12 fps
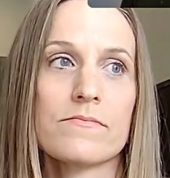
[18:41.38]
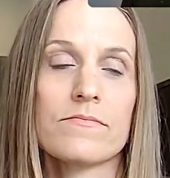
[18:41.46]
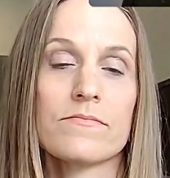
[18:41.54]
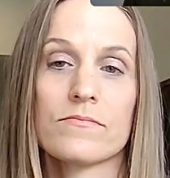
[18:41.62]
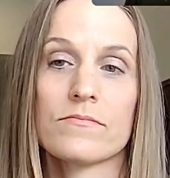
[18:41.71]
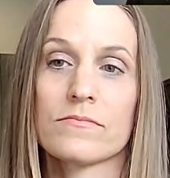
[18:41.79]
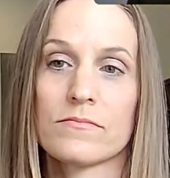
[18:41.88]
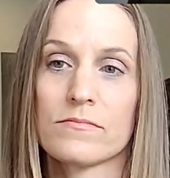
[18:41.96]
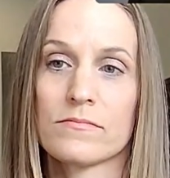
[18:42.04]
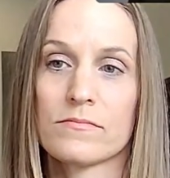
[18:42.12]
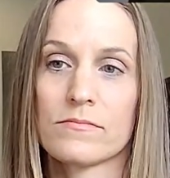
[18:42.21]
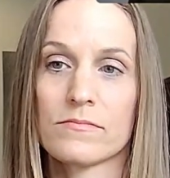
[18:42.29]

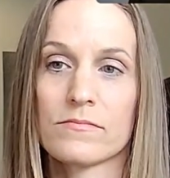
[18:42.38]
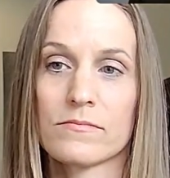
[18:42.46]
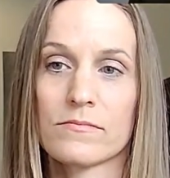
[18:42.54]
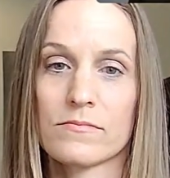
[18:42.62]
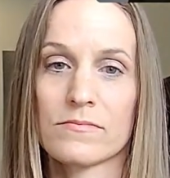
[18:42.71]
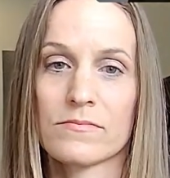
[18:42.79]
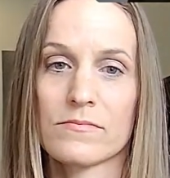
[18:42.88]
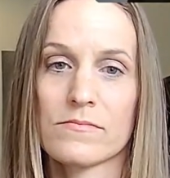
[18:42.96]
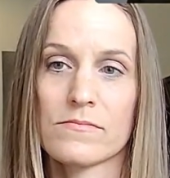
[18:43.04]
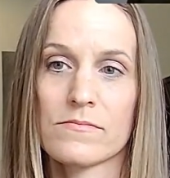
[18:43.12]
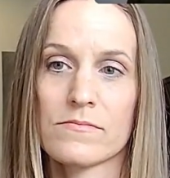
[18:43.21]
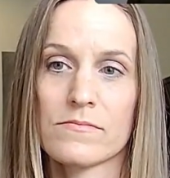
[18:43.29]

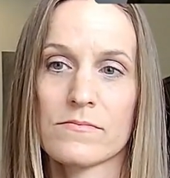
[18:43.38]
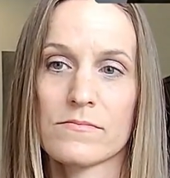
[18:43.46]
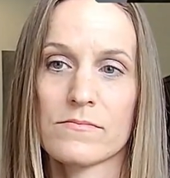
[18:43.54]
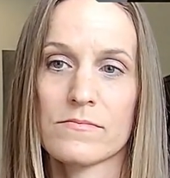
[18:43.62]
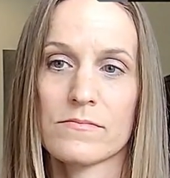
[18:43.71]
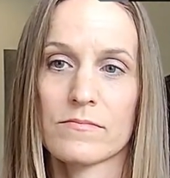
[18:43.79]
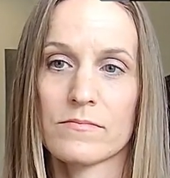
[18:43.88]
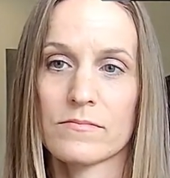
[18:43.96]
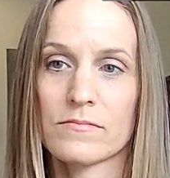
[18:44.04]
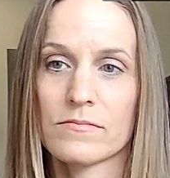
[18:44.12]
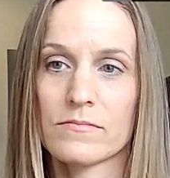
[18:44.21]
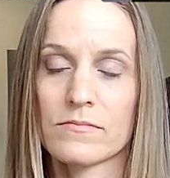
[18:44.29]

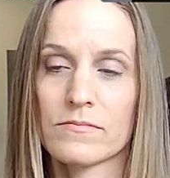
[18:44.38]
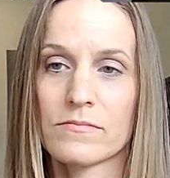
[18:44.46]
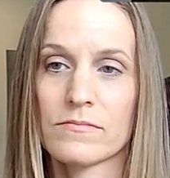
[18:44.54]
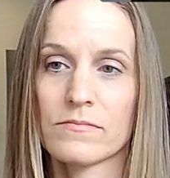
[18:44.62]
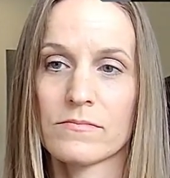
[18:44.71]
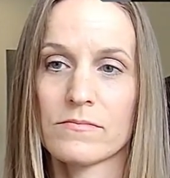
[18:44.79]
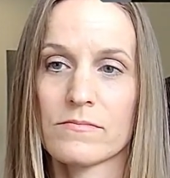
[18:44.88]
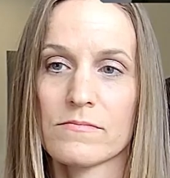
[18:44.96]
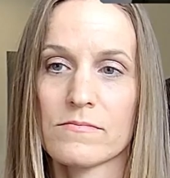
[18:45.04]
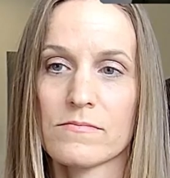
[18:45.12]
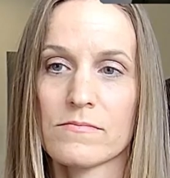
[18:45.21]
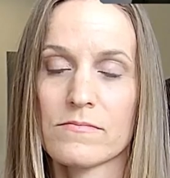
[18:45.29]

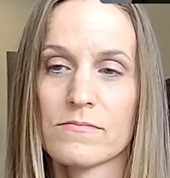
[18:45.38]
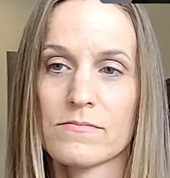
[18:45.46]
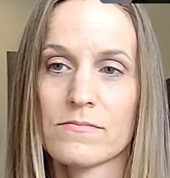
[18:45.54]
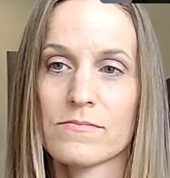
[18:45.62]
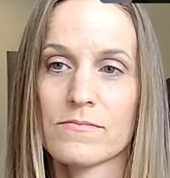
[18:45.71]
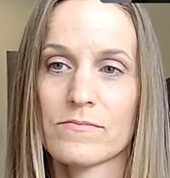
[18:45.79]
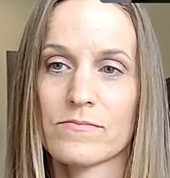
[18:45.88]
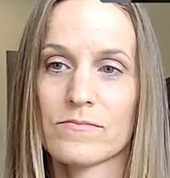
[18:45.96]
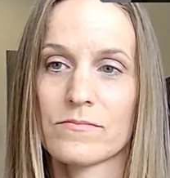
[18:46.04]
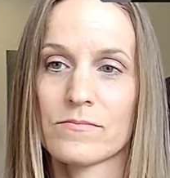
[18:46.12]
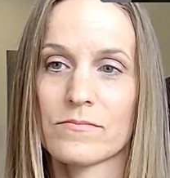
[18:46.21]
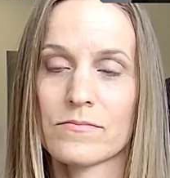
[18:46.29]

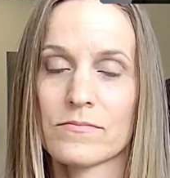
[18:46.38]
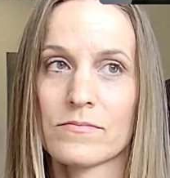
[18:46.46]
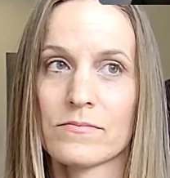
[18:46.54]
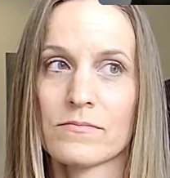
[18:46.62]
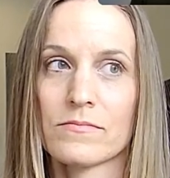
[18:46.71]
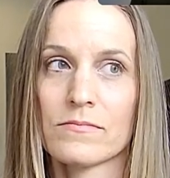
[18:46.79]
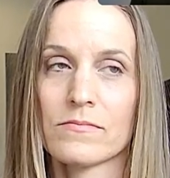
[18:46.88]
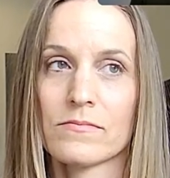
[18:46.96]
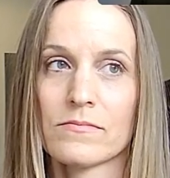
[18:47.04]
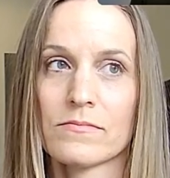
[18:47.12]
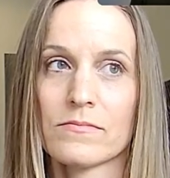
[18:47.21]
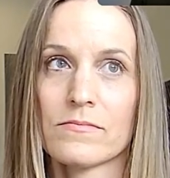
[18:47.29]

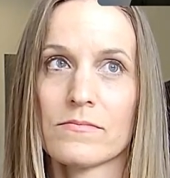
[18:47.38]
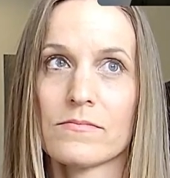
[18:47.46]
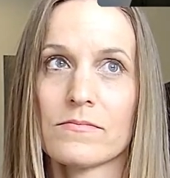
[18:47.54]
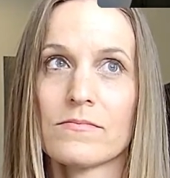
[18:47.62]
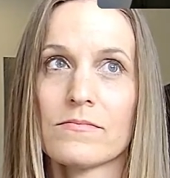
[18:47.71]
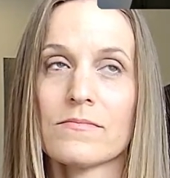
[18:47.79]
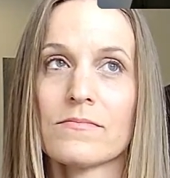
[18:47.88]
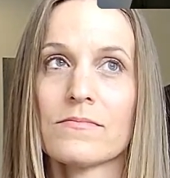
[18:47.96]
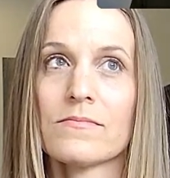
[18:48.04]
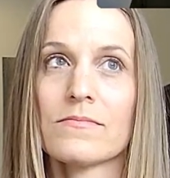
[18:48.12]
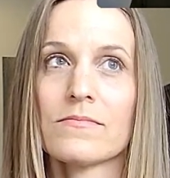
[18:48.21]
The person shown says nothing.